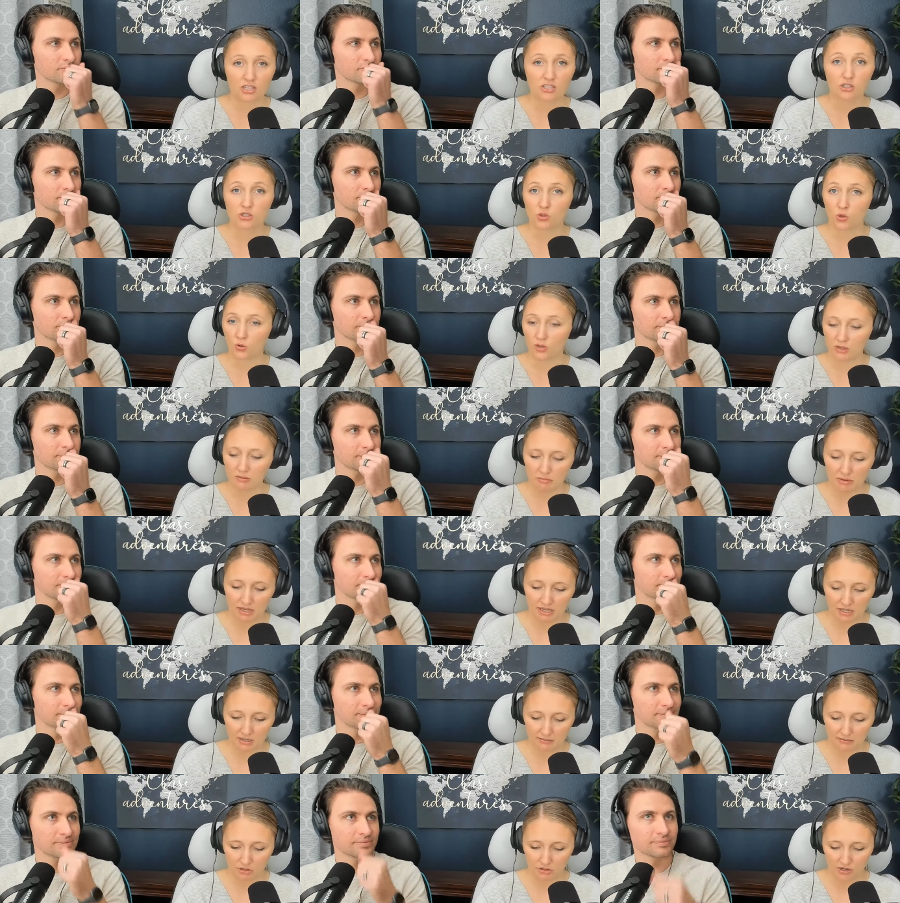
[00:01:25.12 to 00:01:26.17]
Speaker 1: stolen
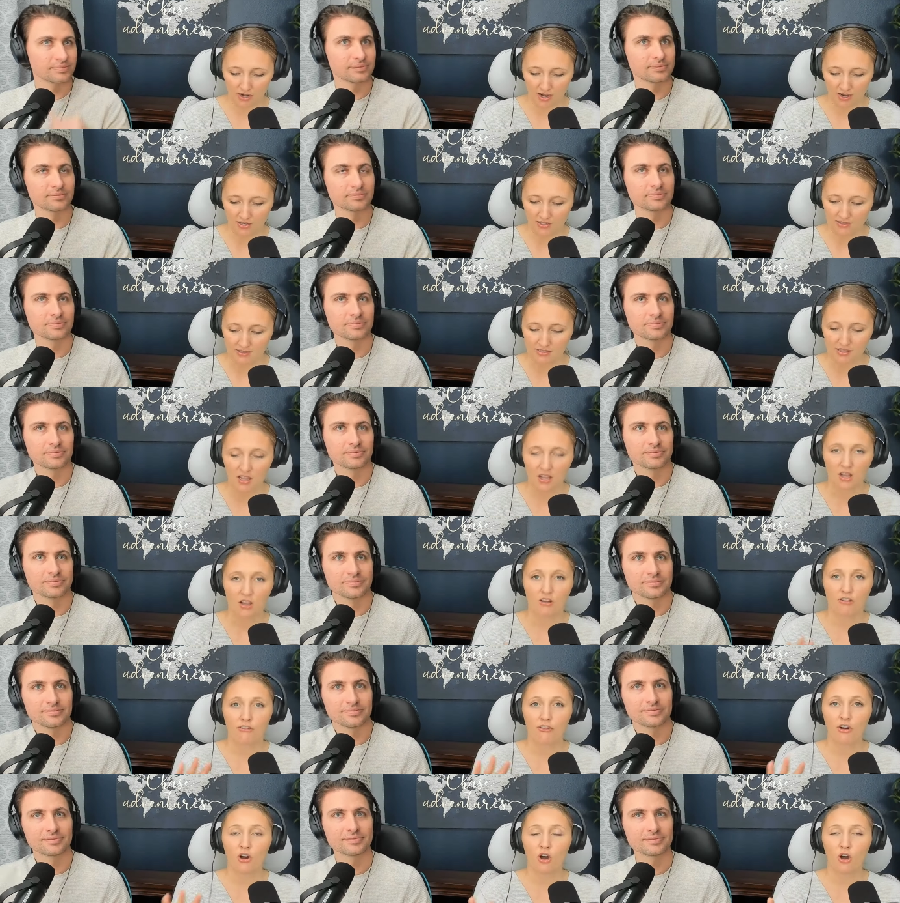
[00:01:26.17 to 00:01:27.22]
pickup trucks
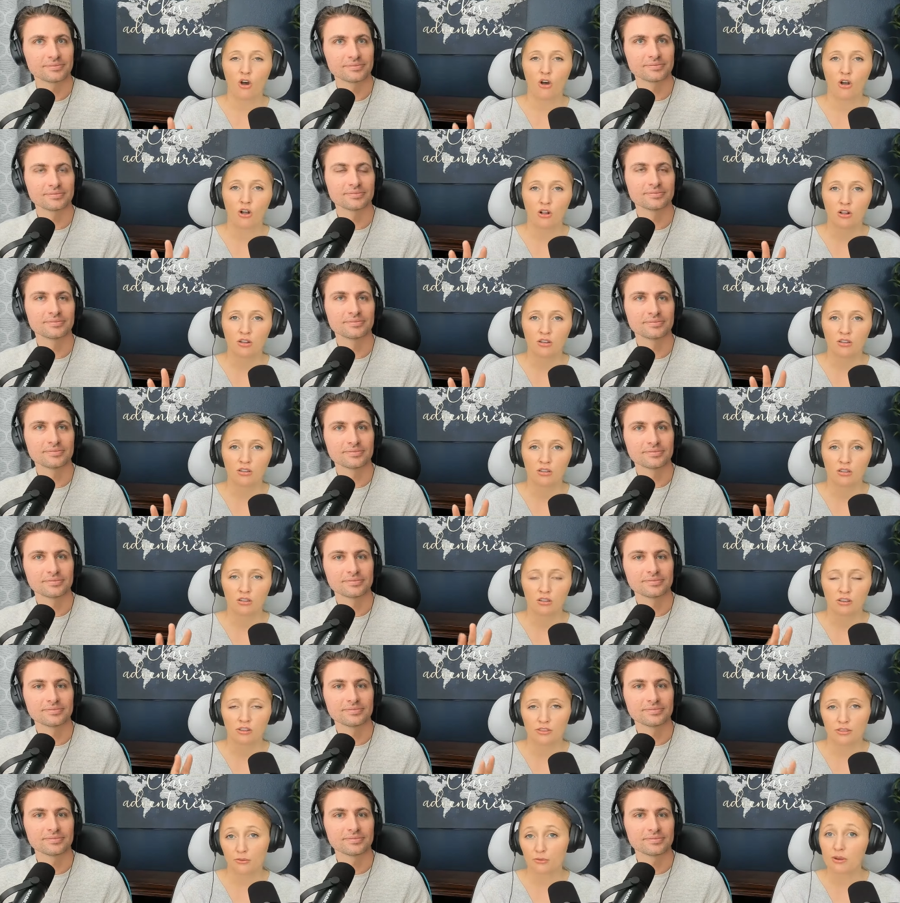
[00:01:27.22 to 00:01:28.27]
for all
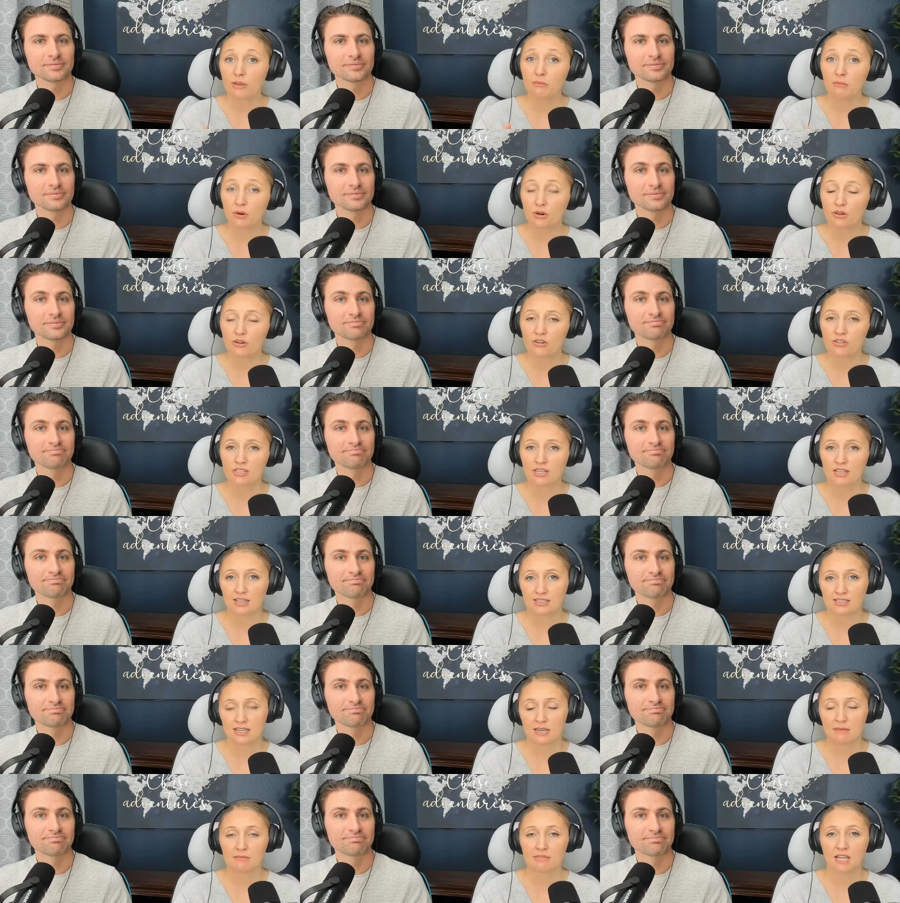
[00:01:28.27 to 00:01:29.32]
three murders at the
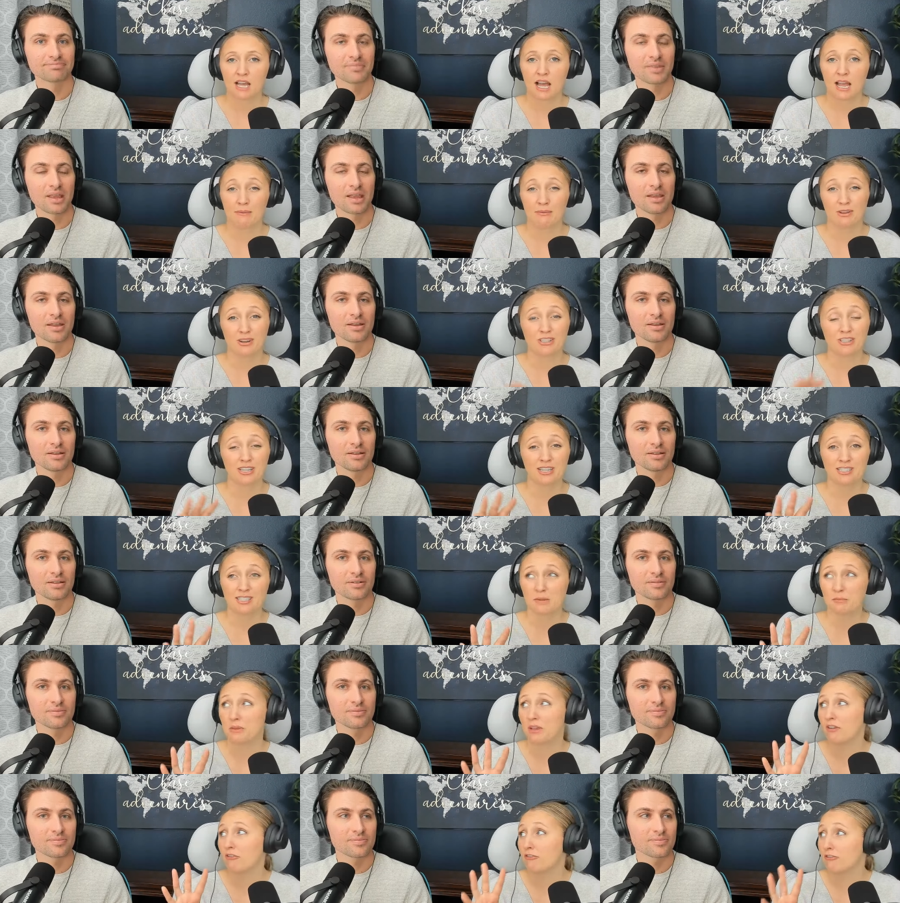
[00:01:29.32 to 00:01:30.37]
same time. There actually ended up
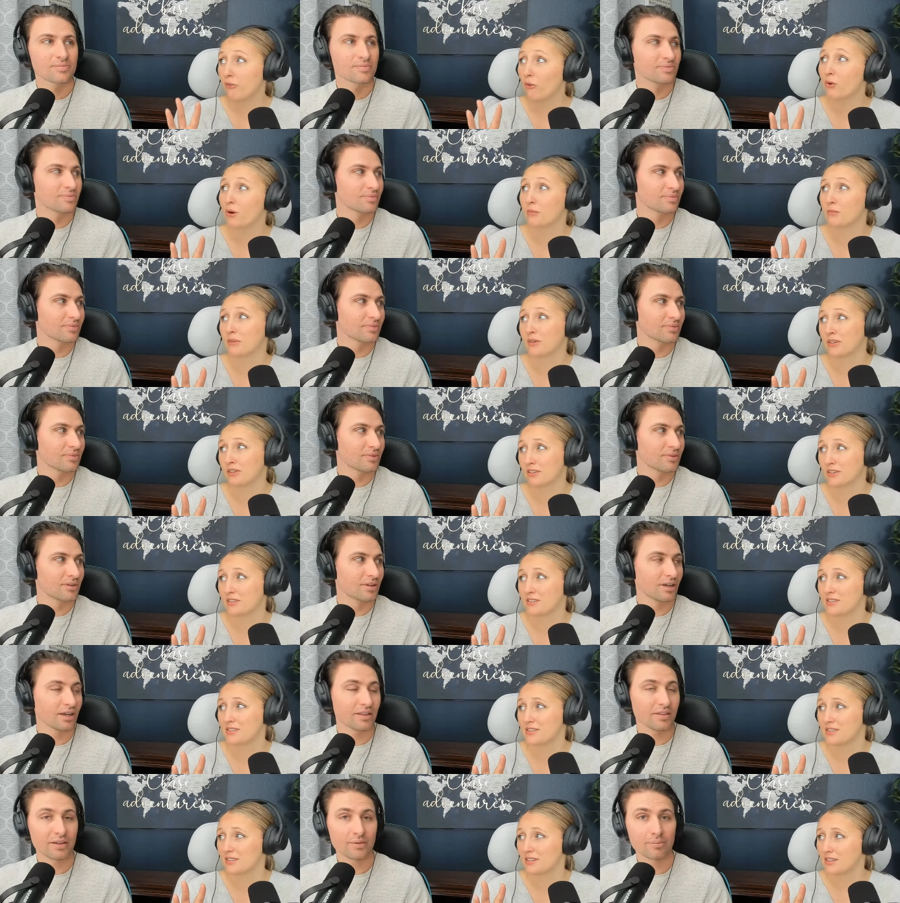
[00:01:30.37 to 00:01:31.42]
being four murders.
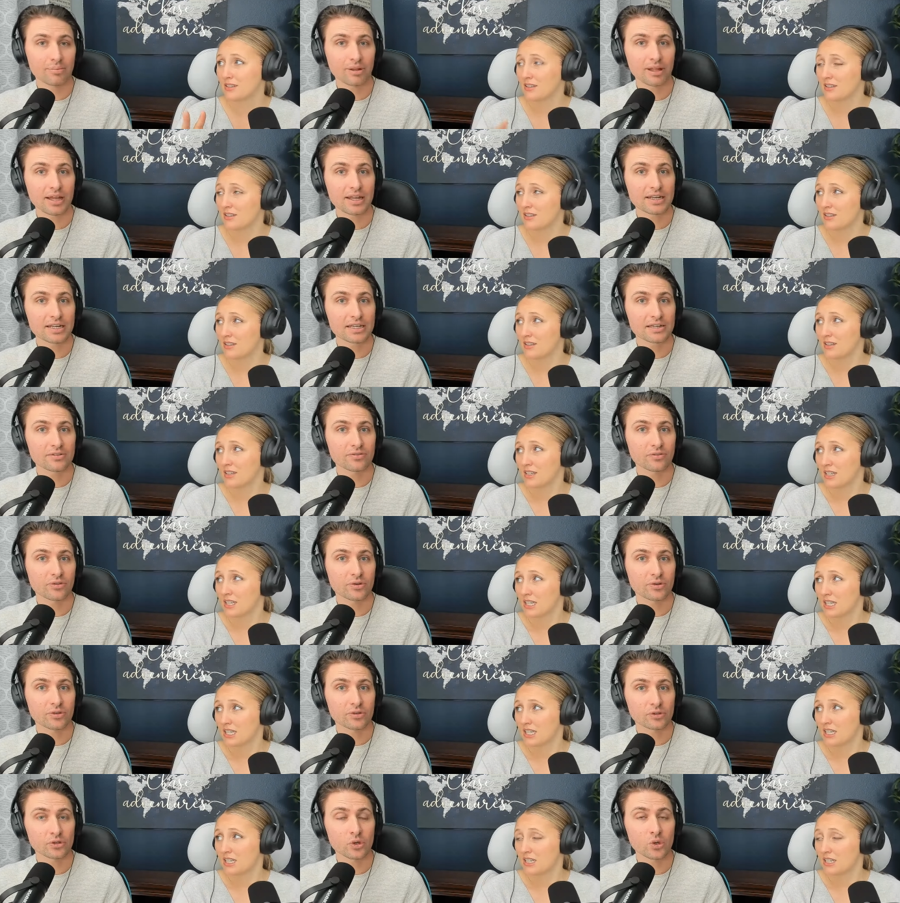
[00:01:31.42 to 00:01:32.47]
Speaker 2: Yeah, they planned it for
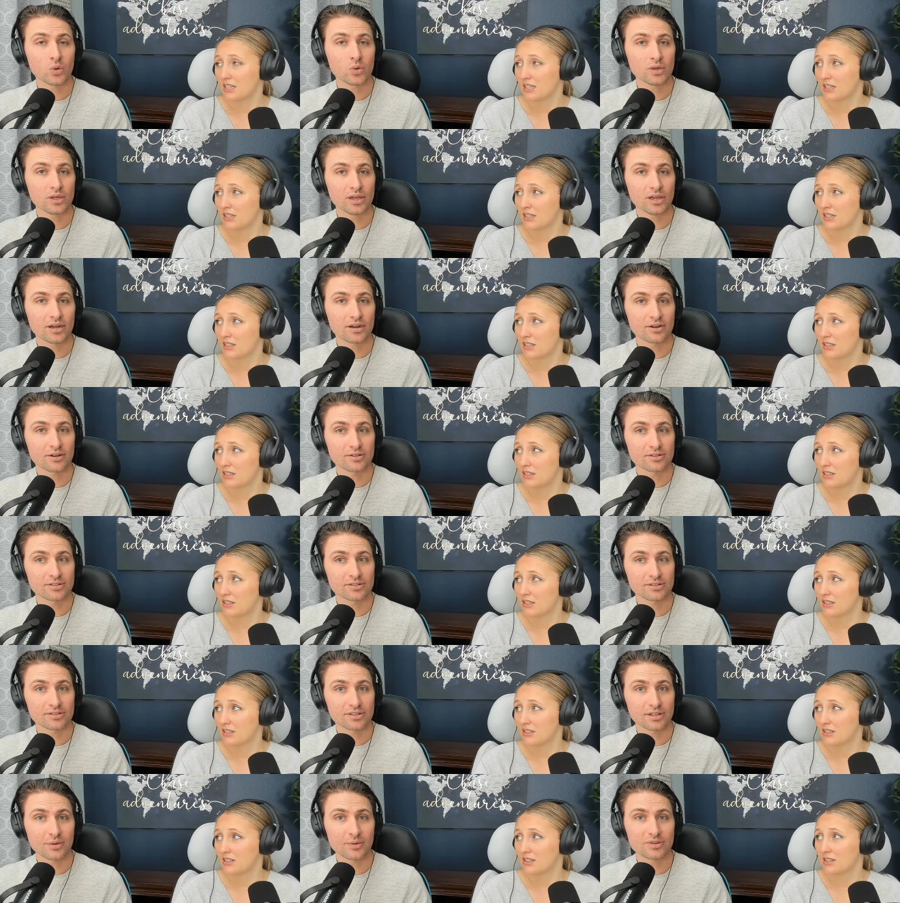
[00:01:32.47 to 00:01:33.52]
two years.
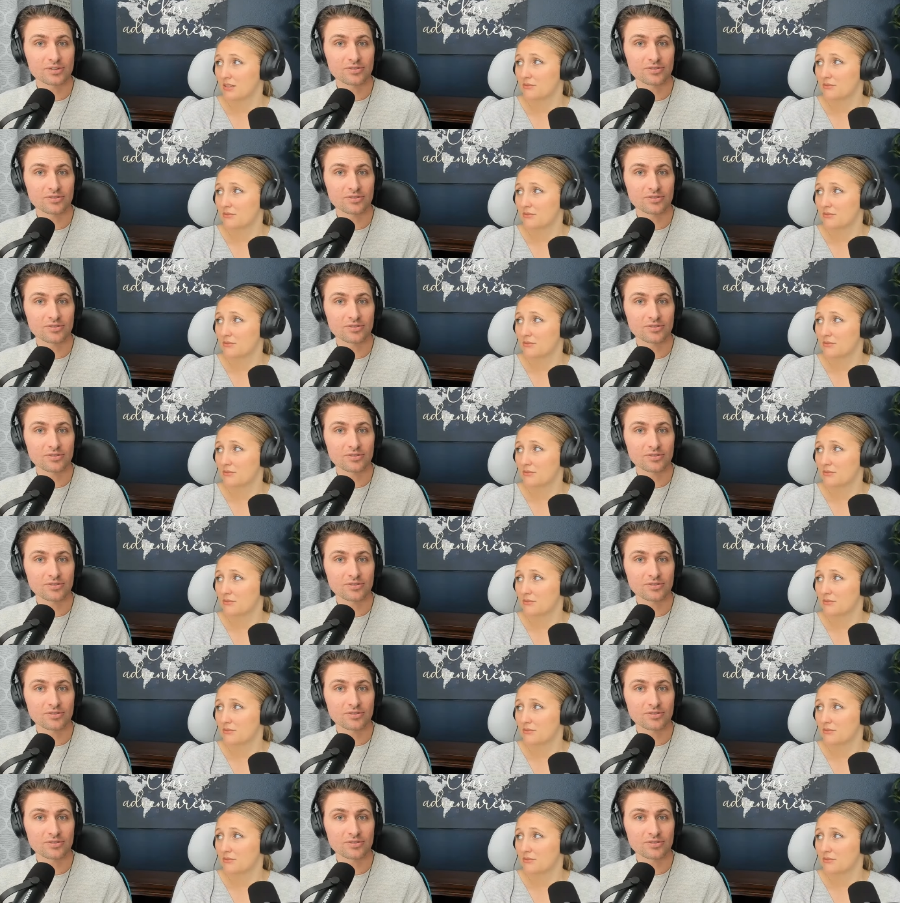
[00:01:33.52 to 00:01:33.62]
It was